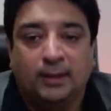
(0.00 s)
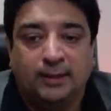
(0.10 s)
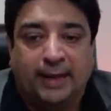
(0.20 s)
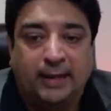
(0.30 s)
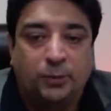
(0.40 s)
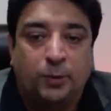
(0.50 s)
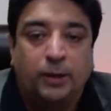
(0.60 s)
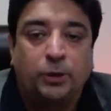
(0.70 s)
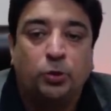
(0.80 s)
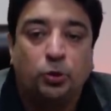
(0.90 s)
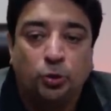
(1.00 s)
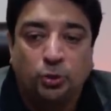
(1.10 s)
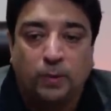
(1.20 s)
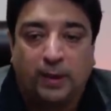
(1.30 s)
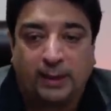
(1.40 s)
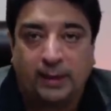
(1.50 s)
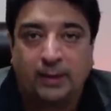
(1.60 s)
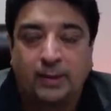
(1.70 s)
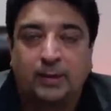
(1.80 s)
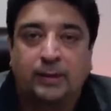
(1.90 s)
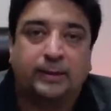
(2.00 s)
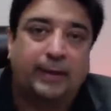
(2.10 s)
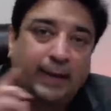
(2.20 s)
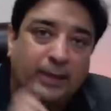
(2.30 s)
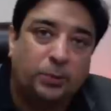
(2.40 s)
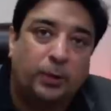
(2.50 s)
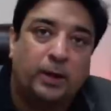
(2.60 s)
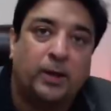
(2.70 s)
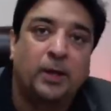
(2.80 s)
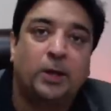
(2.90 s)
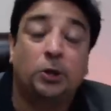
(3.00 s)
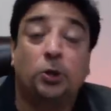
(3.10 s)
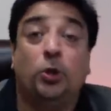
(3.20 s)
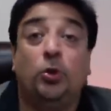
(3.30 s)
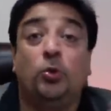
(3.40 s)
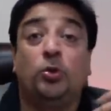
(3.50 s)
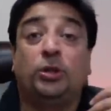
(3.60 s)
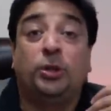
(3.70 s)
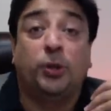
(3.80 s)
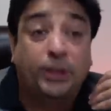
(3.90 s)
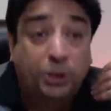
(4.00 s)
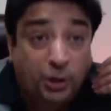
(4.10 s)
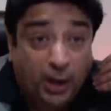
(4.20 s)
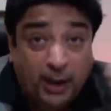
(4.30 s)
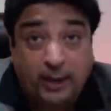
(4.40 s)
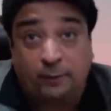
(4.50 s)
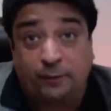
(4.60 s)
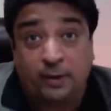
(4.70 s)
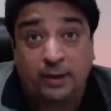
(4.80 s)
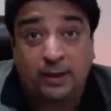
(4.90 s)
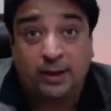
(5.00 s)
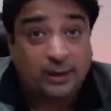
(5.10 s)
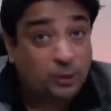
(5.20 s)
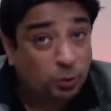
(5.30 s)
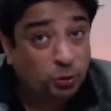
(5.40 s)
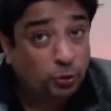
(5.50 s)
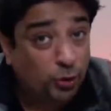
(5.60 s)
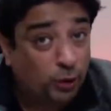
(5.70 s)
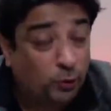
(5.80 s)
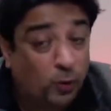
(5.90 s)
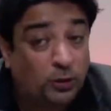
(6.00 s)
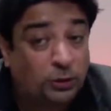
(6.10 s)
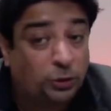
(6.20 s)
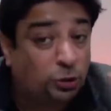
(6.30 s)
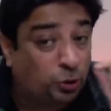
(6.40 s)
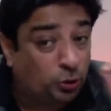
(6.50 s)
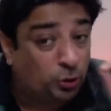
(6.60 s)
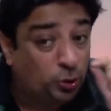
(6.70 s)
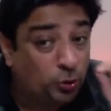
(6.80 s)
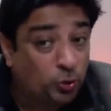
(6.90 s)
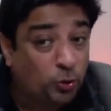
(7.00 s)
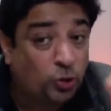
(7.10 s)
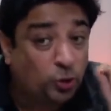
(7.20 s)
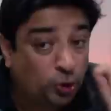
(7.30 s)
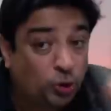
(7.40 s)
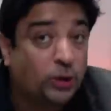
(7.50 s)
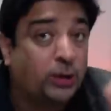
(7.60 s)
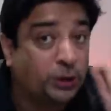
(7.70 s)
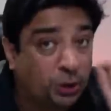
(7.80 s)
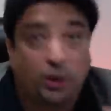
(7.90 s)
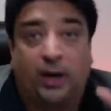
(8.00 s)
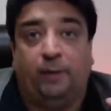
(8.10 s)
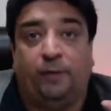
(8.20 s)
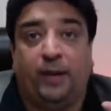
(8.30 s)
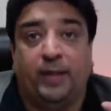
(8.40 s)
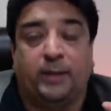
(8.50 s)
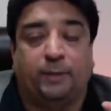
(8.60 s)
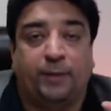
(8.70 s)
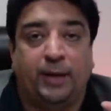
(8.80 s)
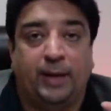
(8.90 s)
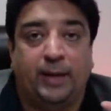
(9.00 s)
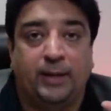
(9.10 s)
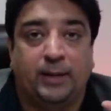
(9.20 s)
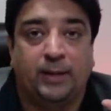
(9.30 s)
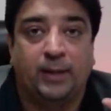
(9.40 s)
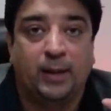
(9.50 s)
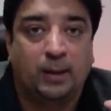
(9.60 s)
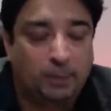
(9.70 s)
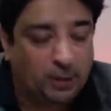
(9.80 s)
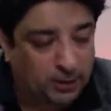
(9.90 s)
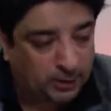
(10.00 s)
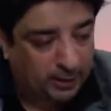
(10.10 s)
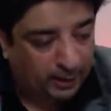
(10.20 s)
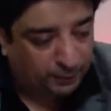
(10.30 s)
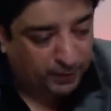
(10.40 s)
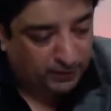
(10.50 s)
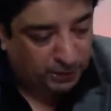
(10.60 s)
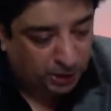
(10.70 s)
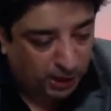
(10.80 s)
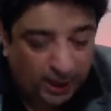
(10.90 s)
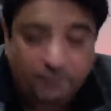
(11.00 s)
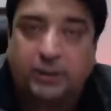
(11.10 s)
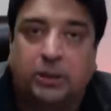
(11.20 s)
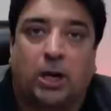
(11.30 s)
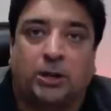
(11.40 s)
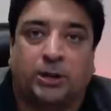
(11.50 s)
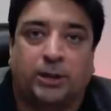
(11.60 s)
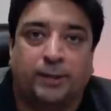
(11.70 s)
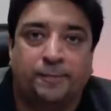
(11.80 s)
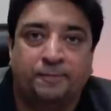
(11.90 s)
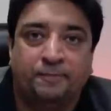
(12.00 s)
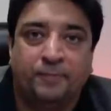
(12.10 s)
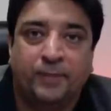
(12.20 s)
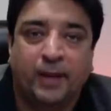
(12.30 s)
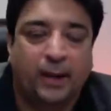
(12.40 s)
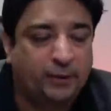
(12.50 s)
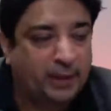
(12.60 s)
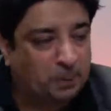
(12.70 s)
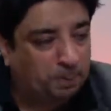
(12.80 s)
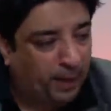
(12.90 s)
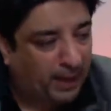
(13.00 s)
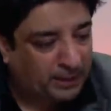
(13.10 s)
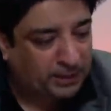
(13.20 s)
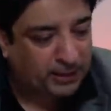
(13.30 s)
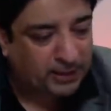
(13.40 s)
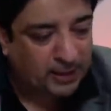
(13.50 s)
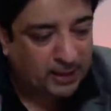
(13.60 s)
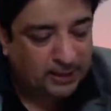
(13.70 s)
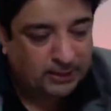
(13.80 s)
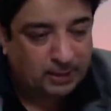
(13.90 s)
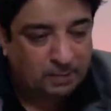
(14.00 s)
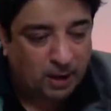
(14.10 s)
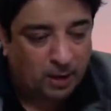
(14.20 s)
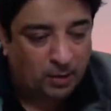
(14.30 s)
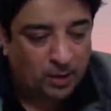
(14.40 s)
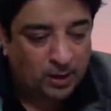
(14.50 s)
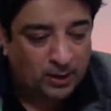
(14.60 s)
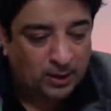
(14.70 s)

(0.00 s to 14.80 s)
That is where you lose money. That is where you lose your drive. And you do not want to lose your drive as a freelancer. Because if the drive is lost, if that passion somehow